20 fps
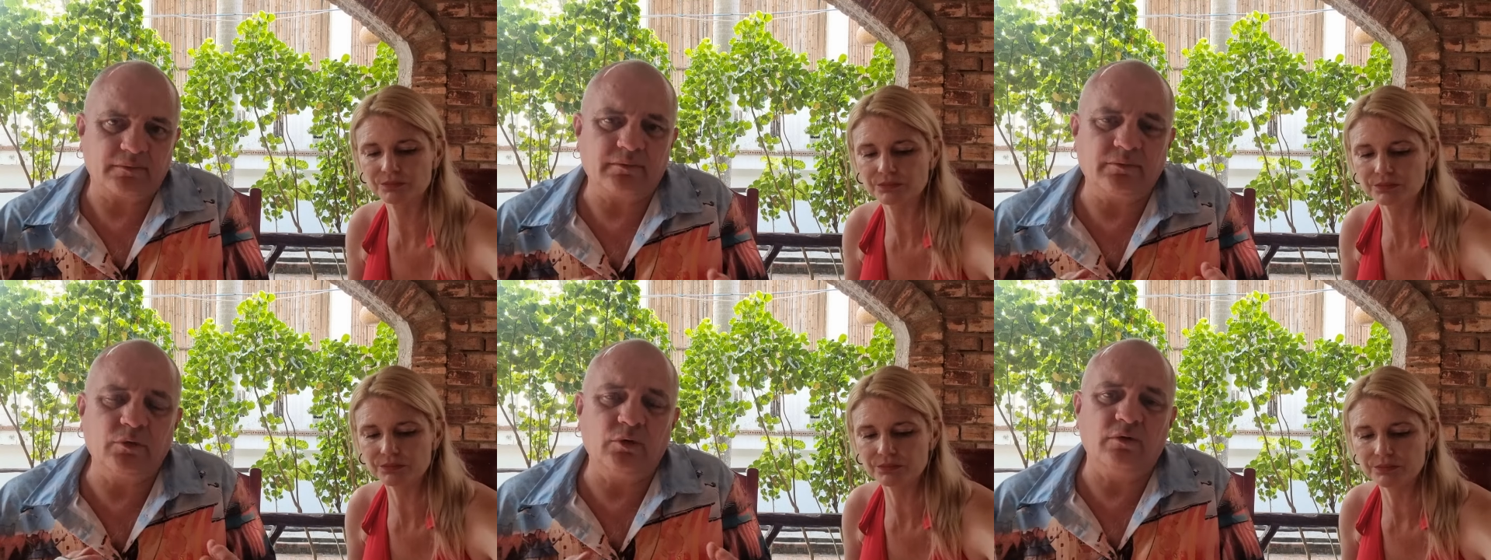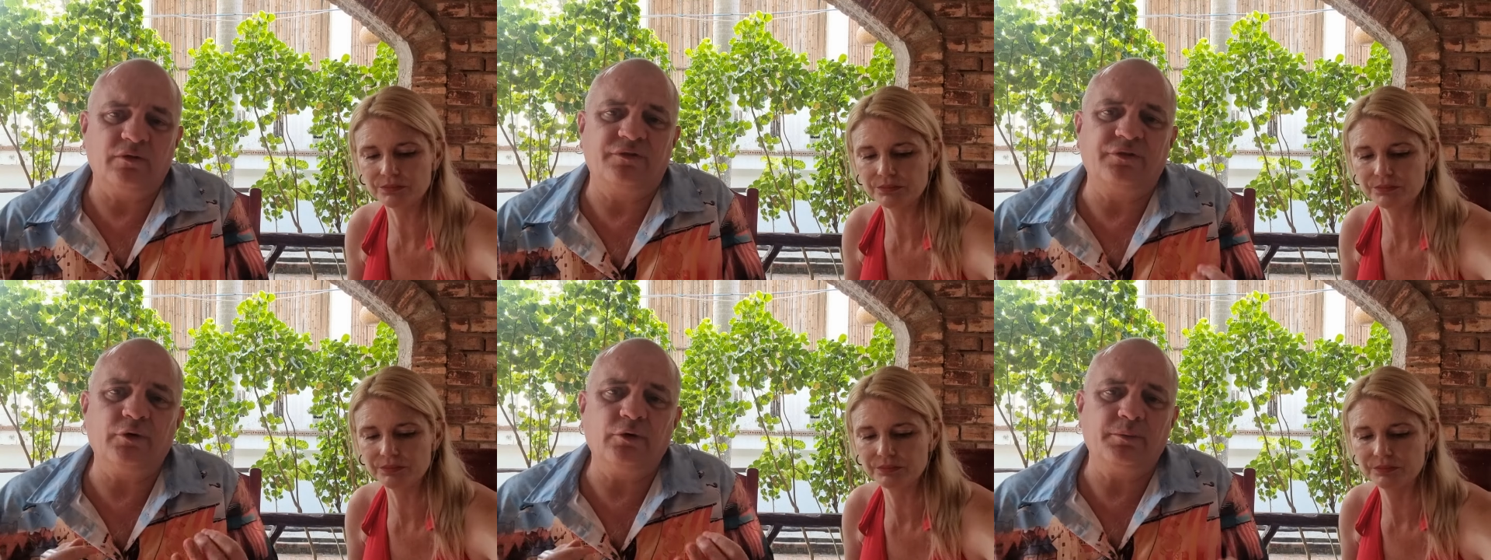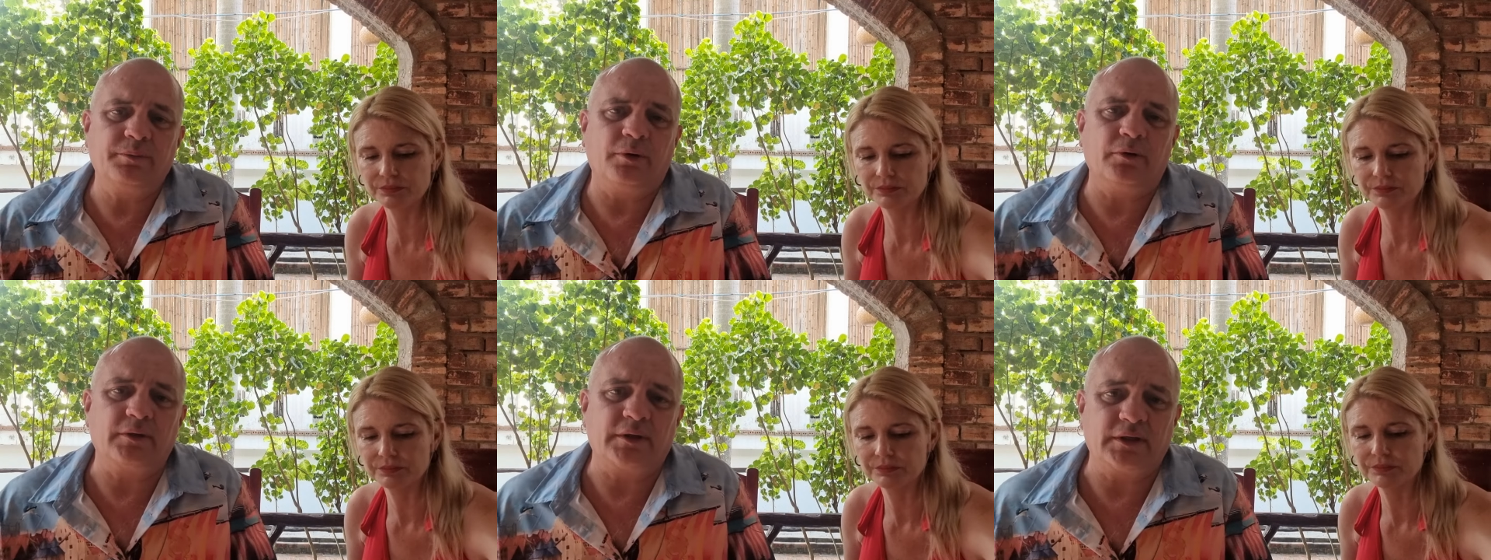Speaker 1: more
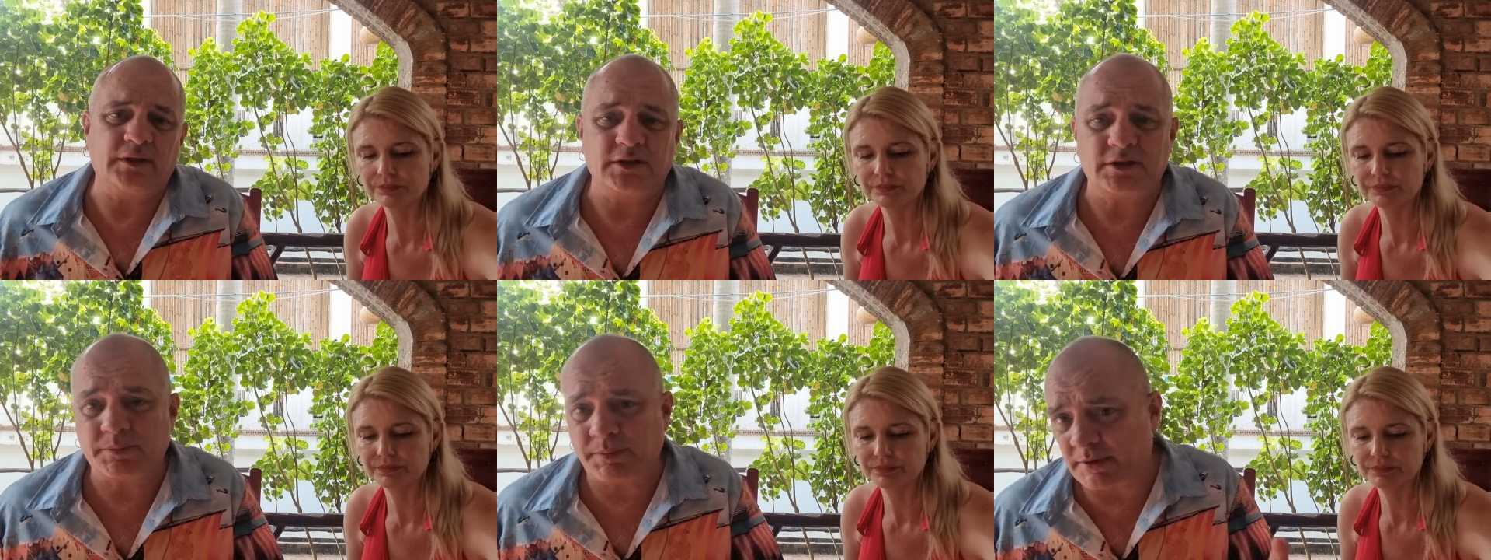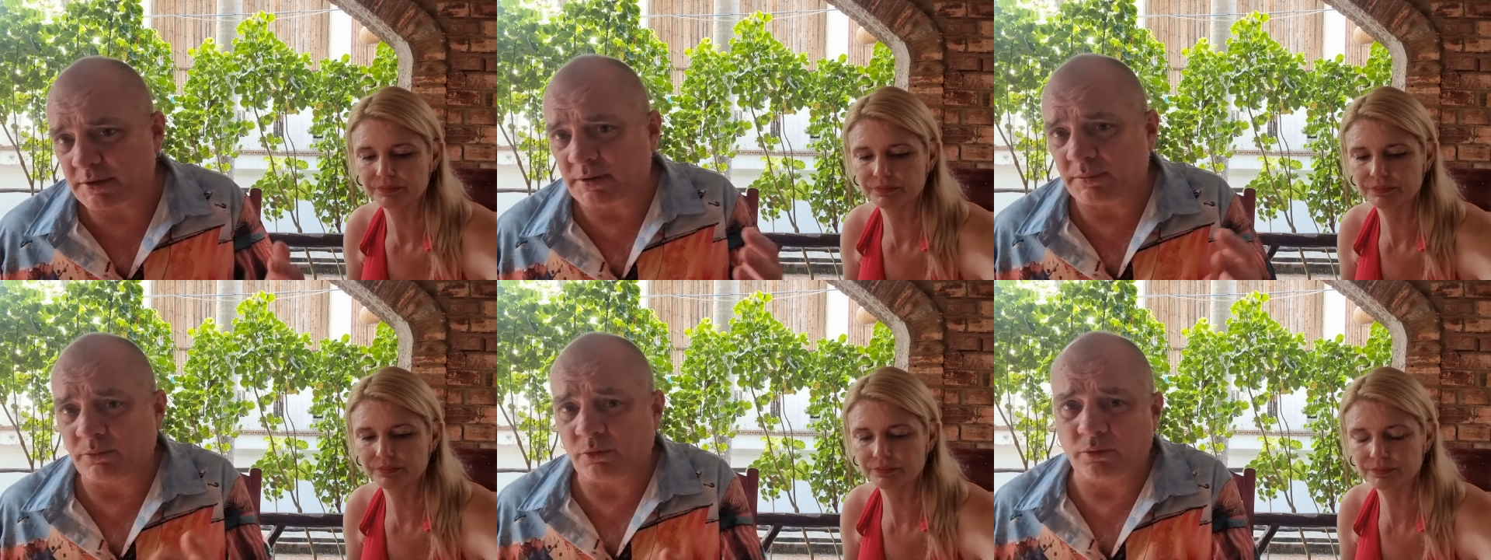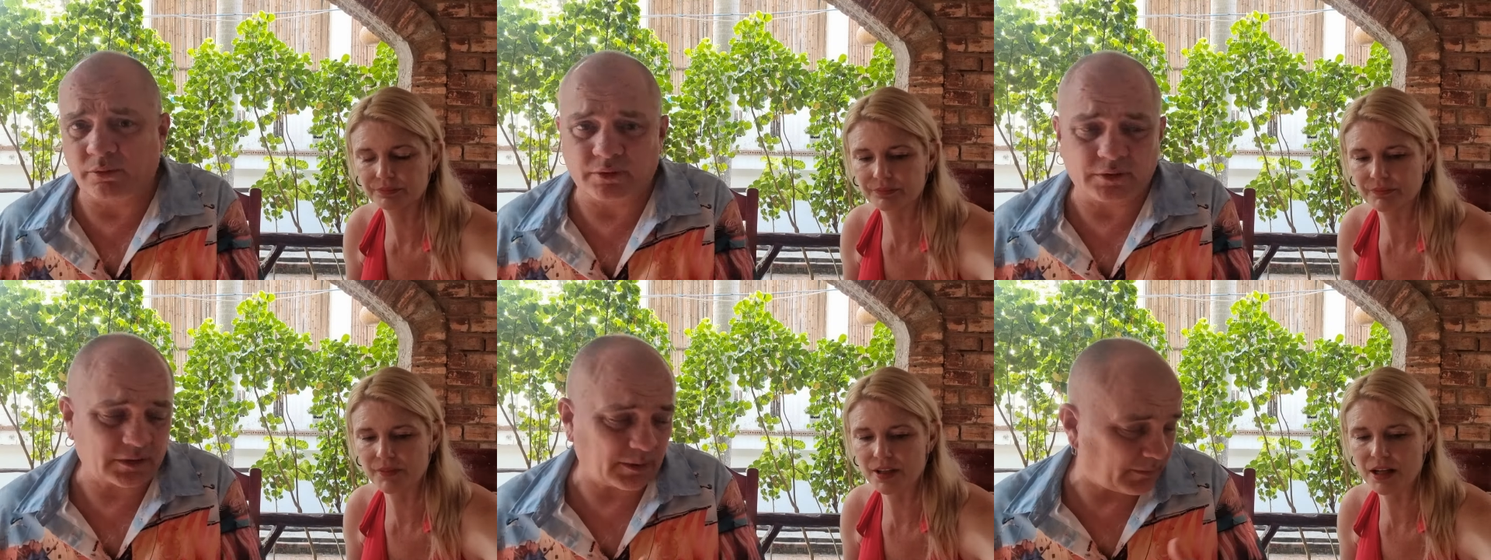full-bodied, especially
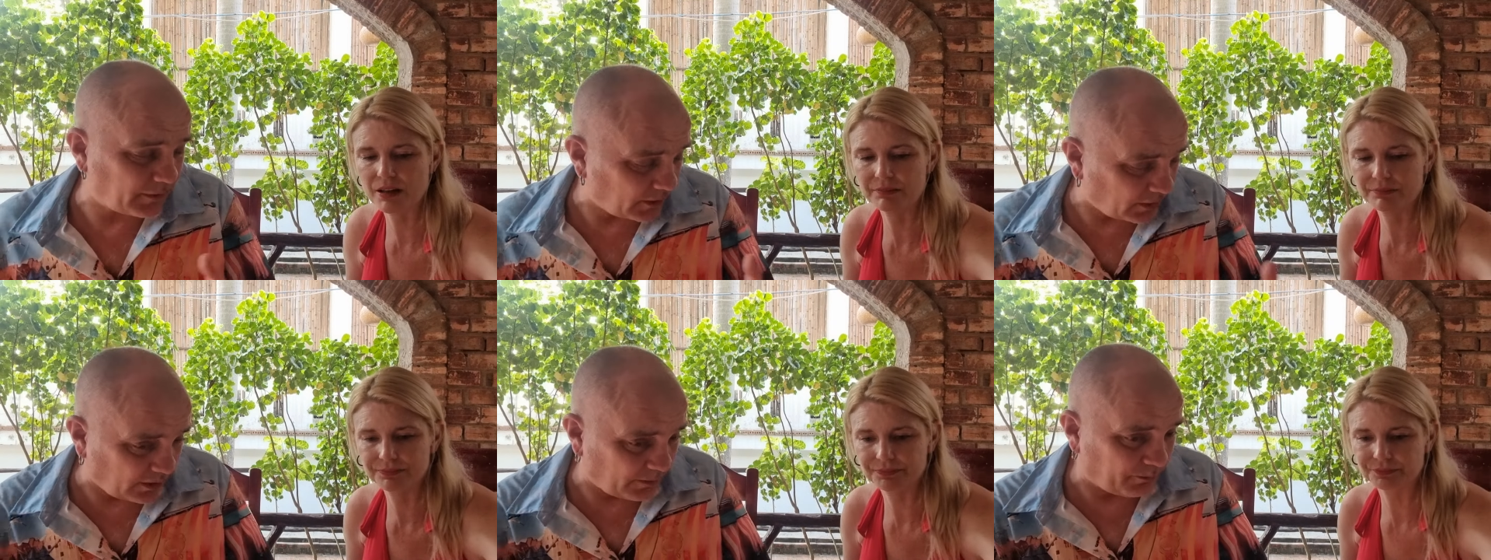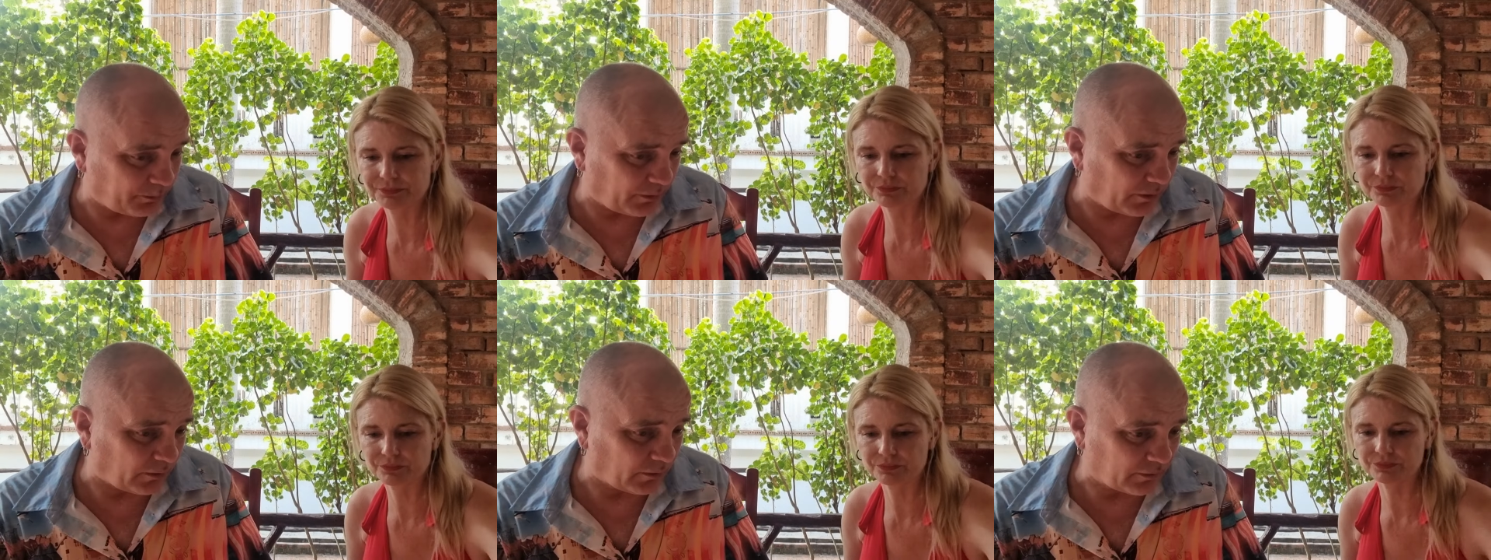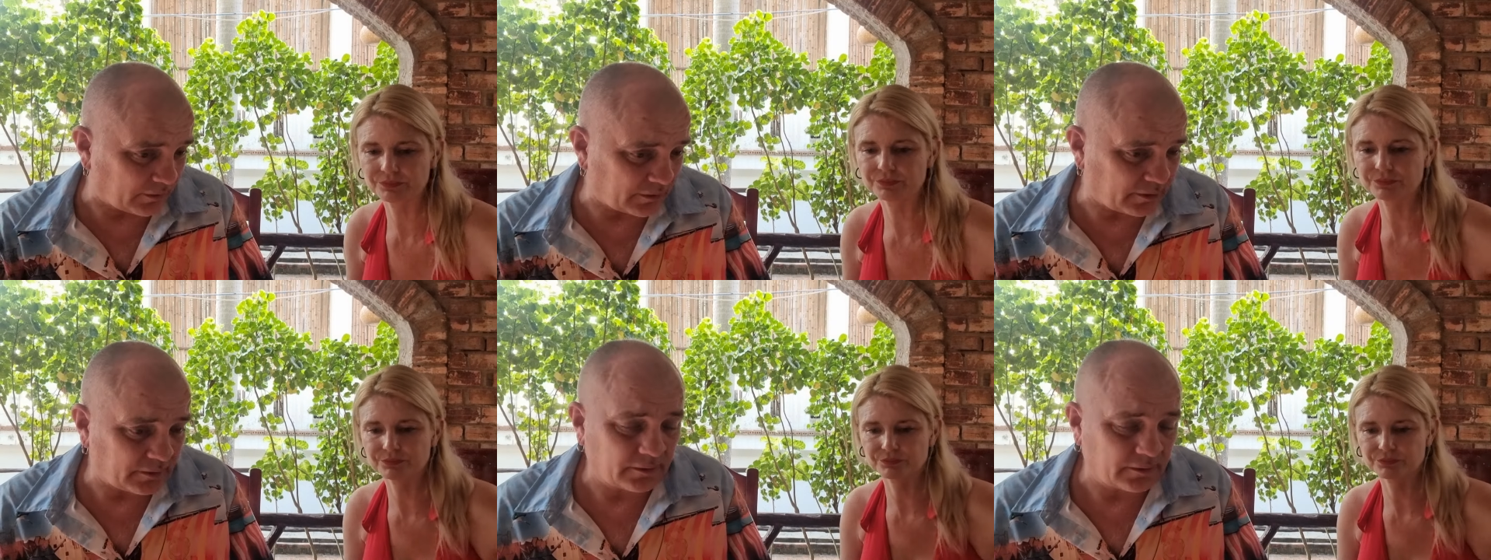more than something like Blanc.